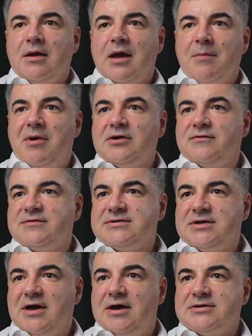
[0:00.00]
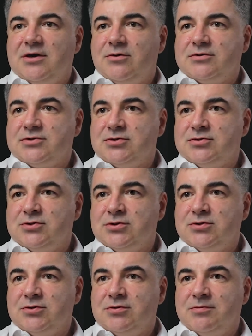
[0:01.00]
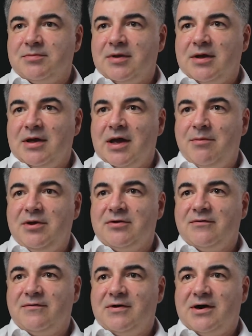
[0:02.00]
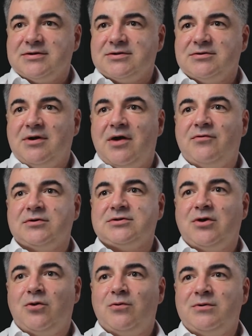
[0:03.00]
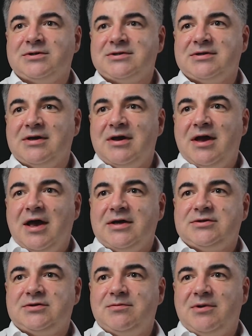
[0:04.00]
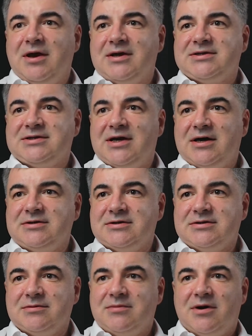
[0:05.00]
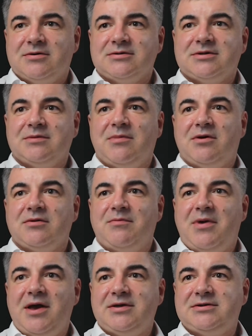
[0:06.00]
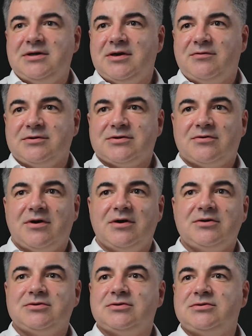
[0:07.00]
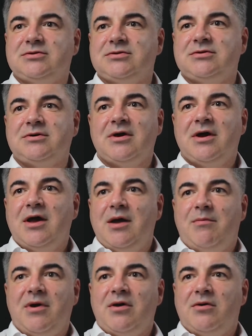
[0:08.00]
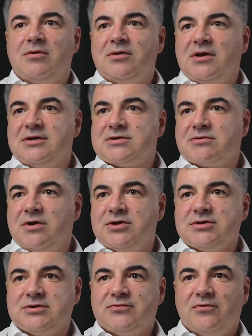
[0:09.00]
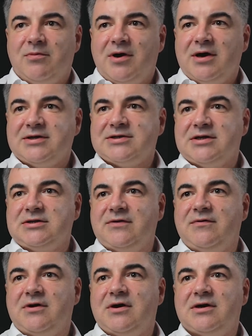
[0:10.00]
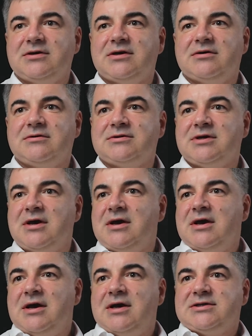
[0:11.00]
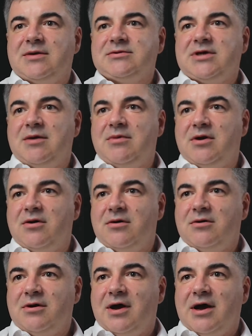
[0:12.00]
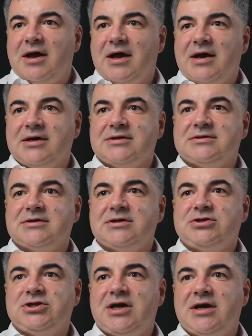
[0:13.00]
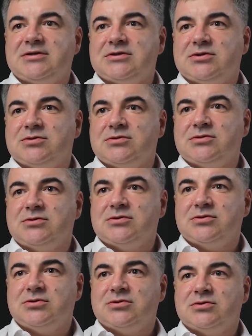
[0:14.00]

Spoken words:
A part of science, I also do a bit of art. So I was always extremely excited about painting. I was trying to do my own illustrations for my scientific articles. Some time ago, I had a chance to